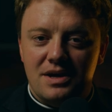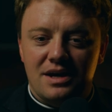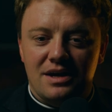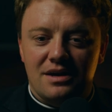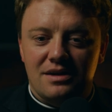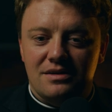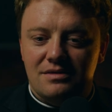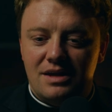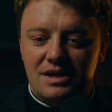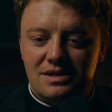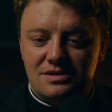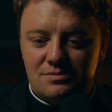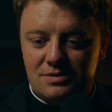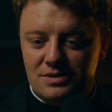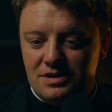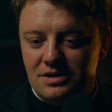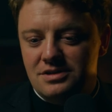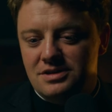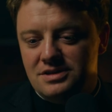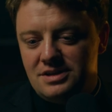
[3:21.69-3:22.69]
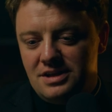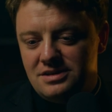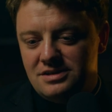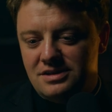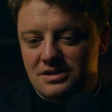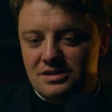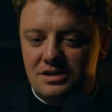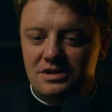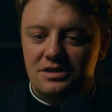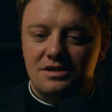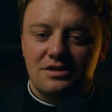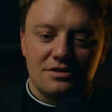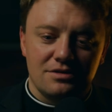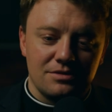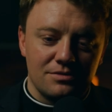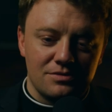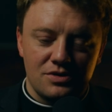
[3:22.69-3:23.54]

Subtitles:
and that's what their descendants continue to do.